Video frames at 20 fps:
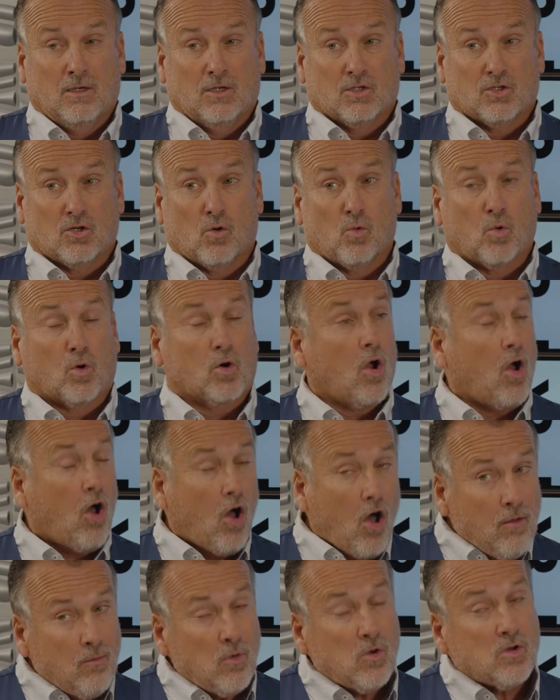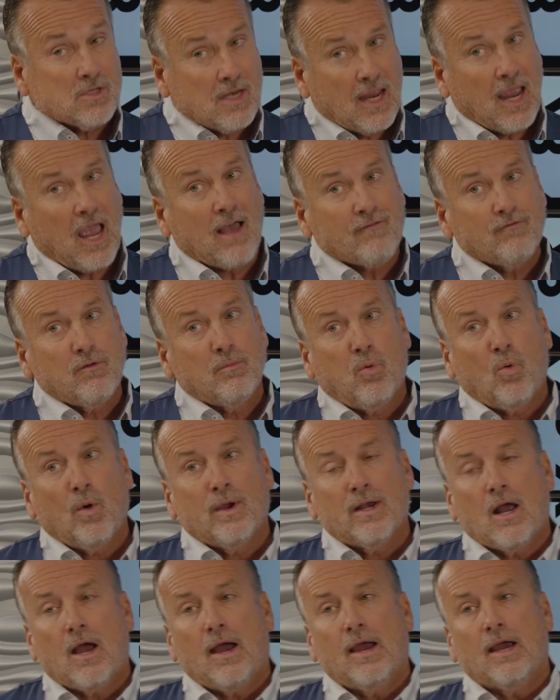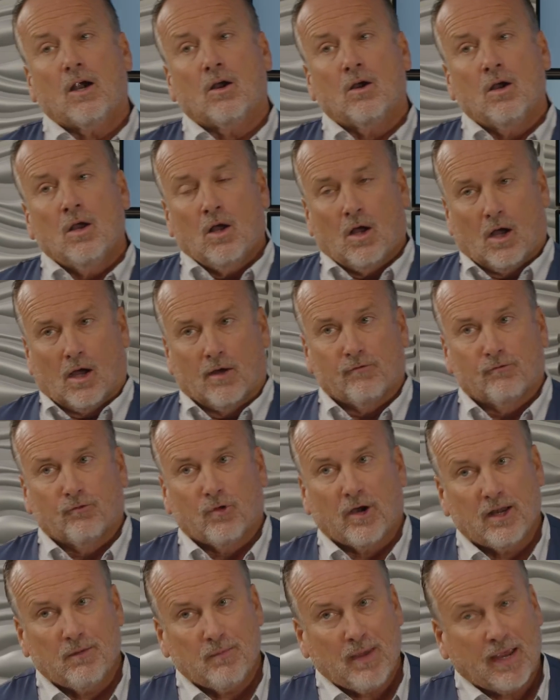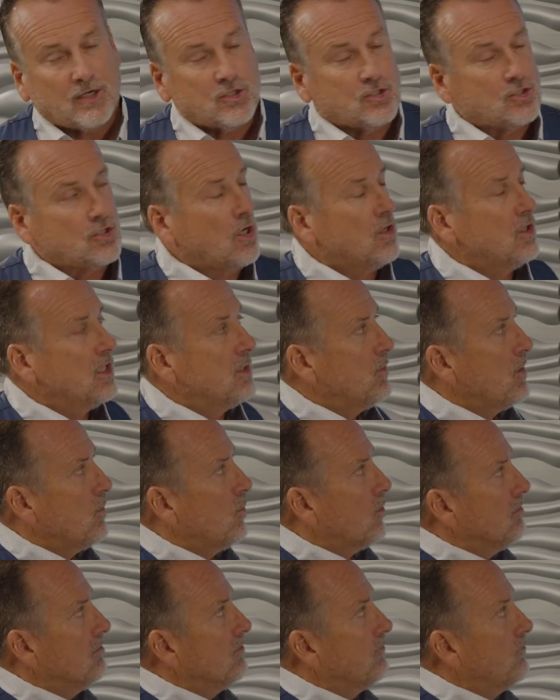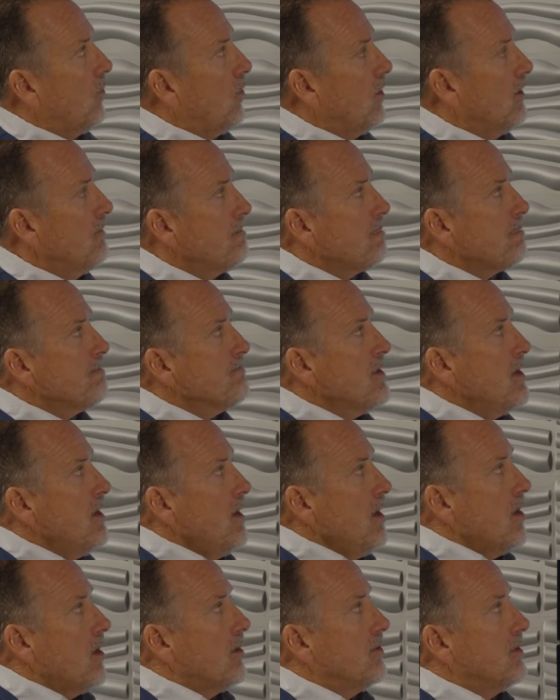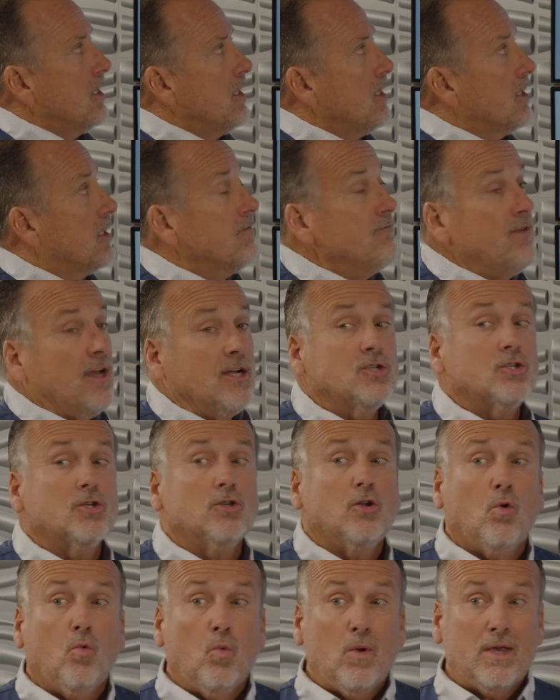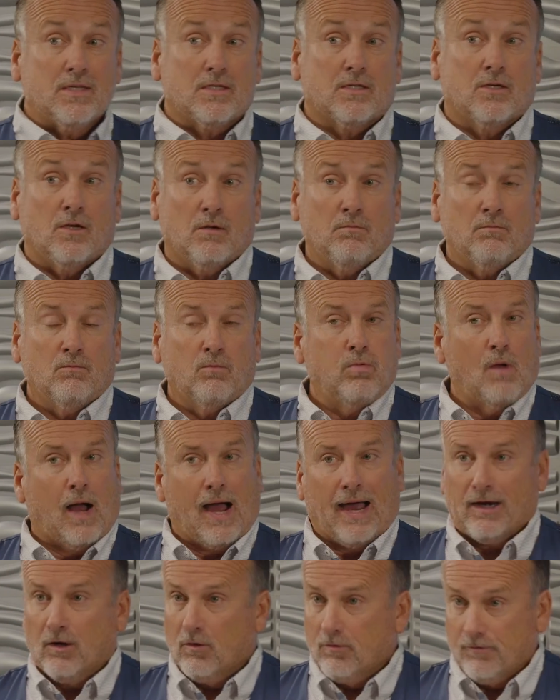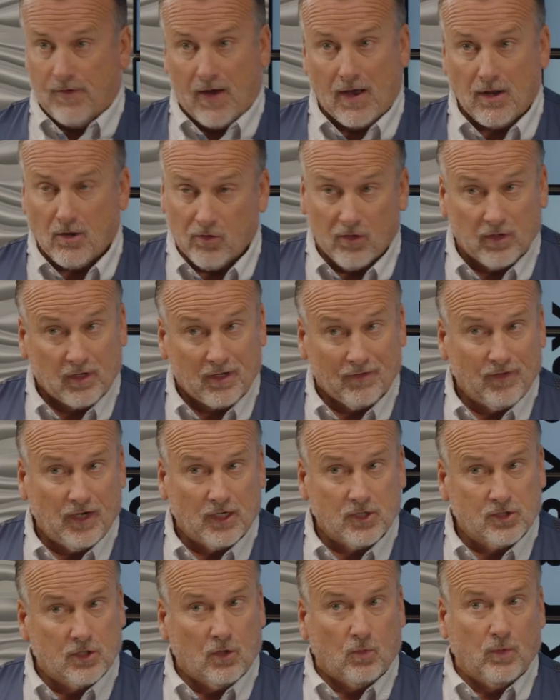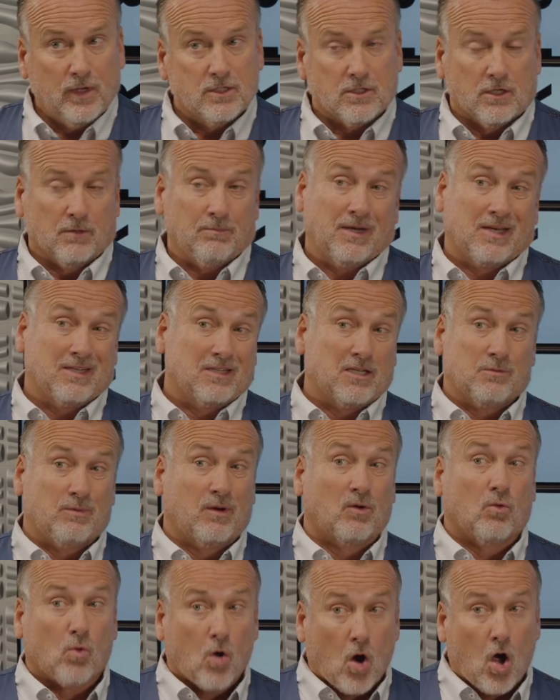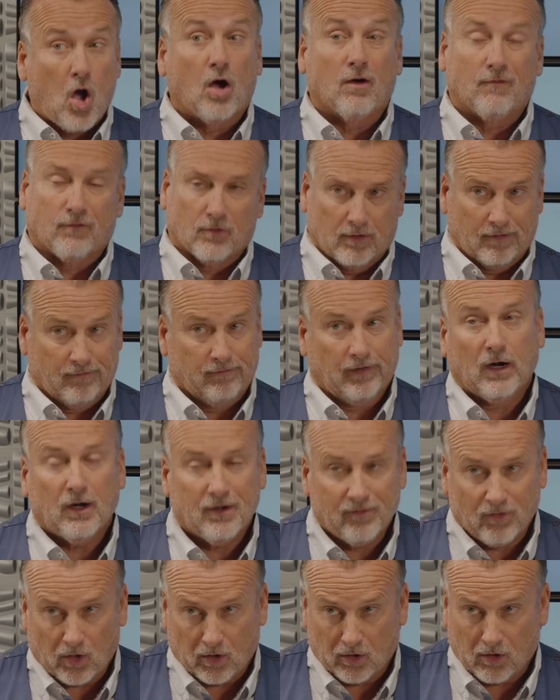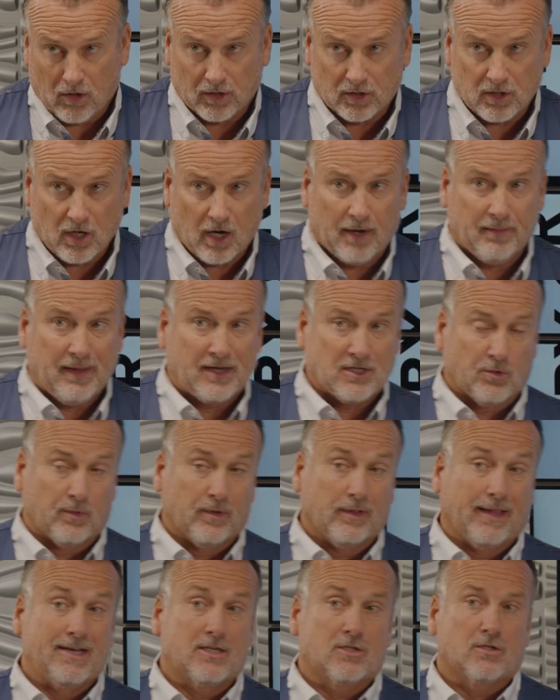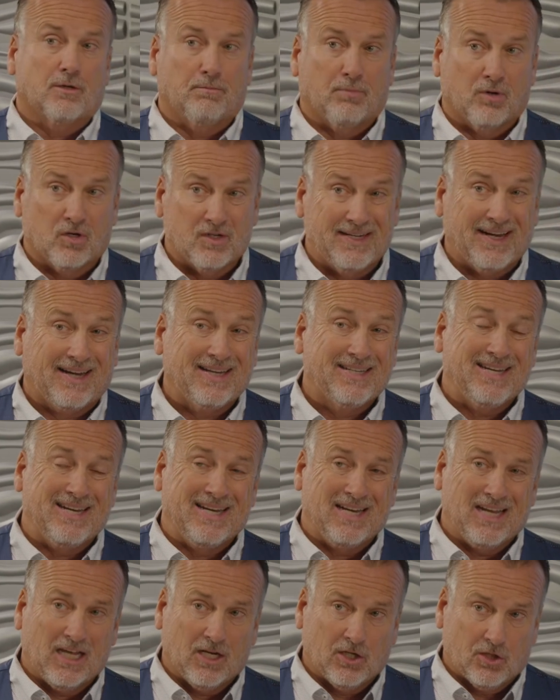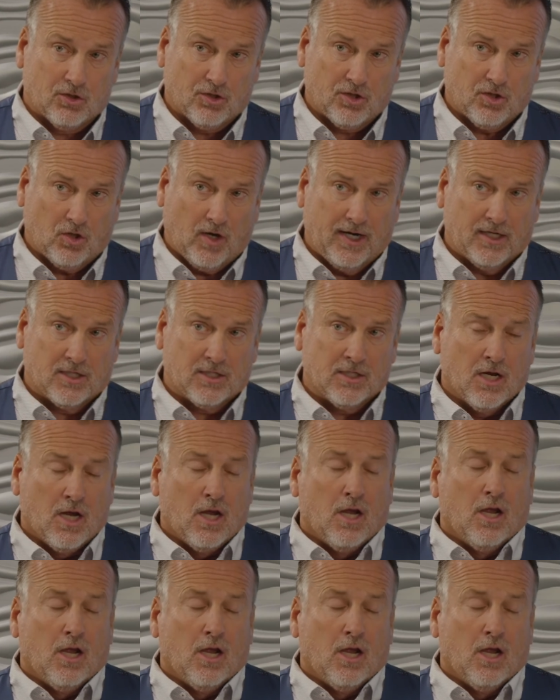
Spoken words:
So we're almost a half a point higher on Freddie Mac's chart than we were before. The conventional wisdom, I don't follow the conventional wisdom because it's been wrong for a very, very long time as it relates to predicting interest rates.